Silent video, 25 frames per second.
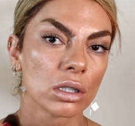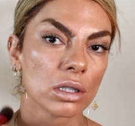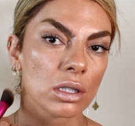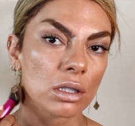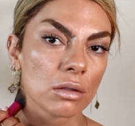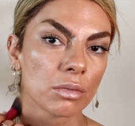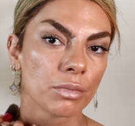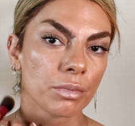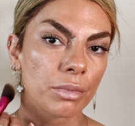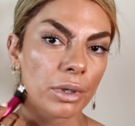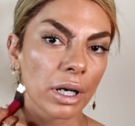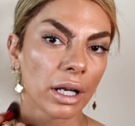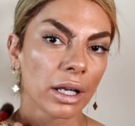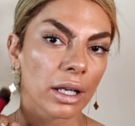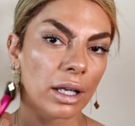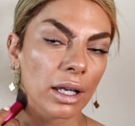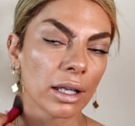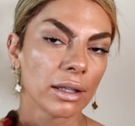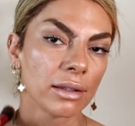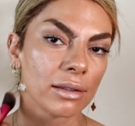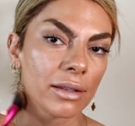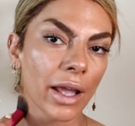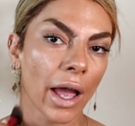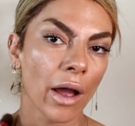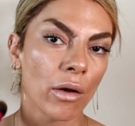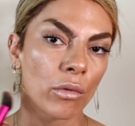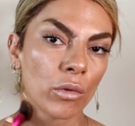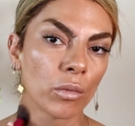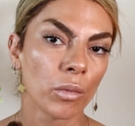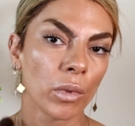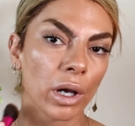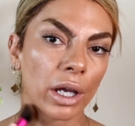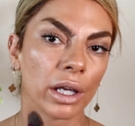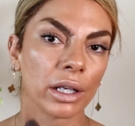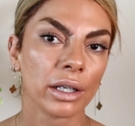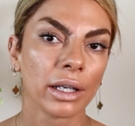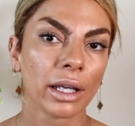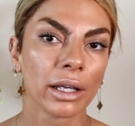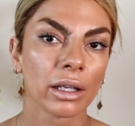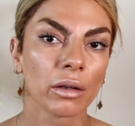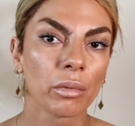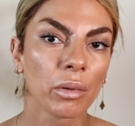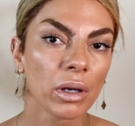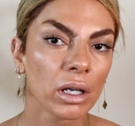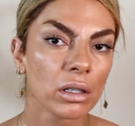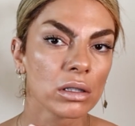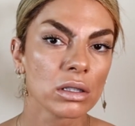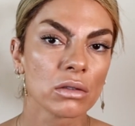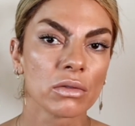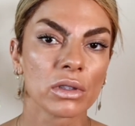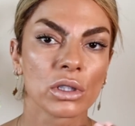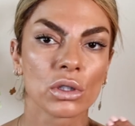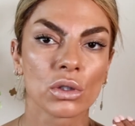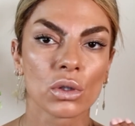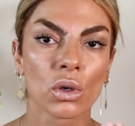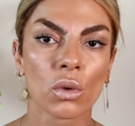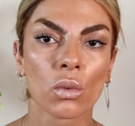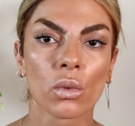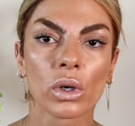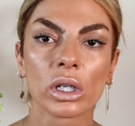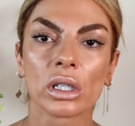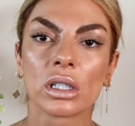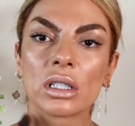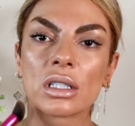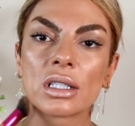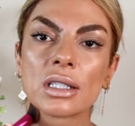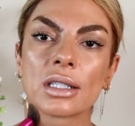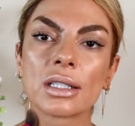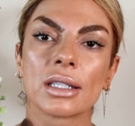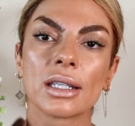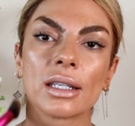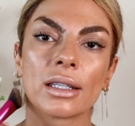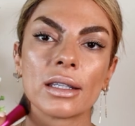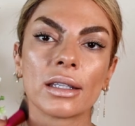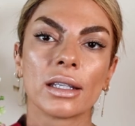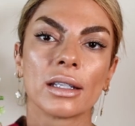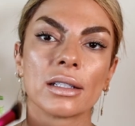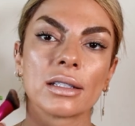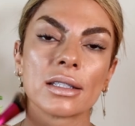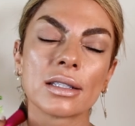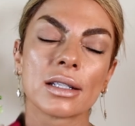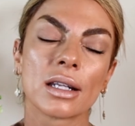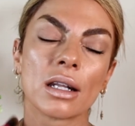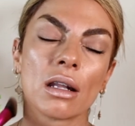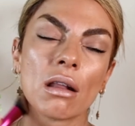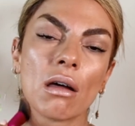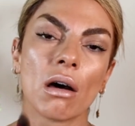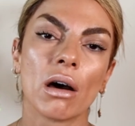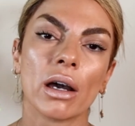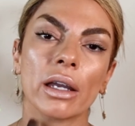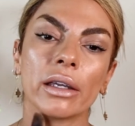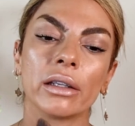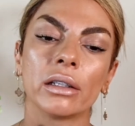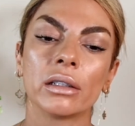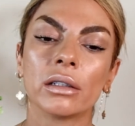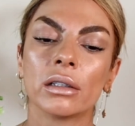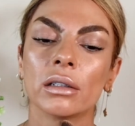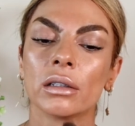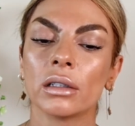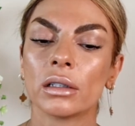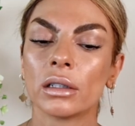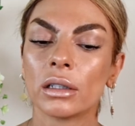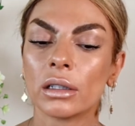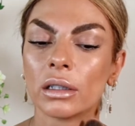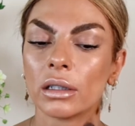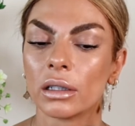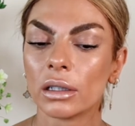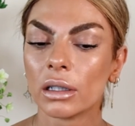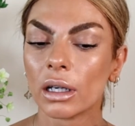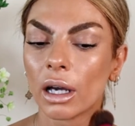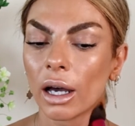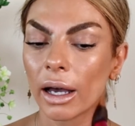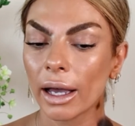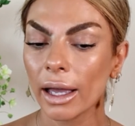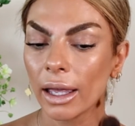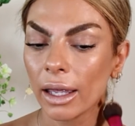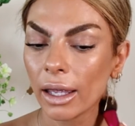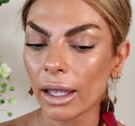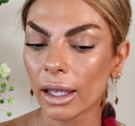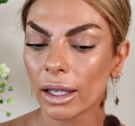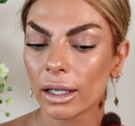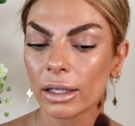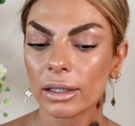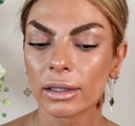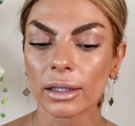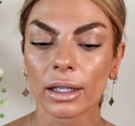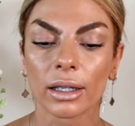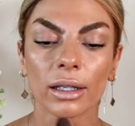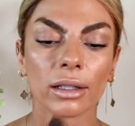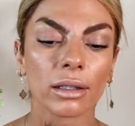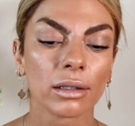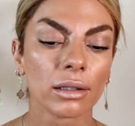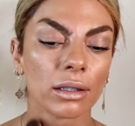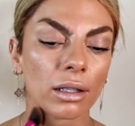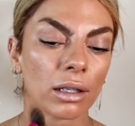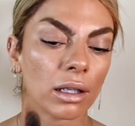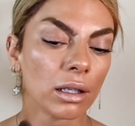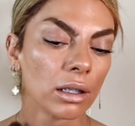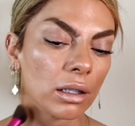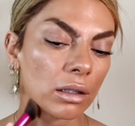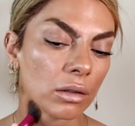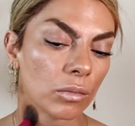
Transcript: Just bring it down my neck because we don't want to see this line. I hate it.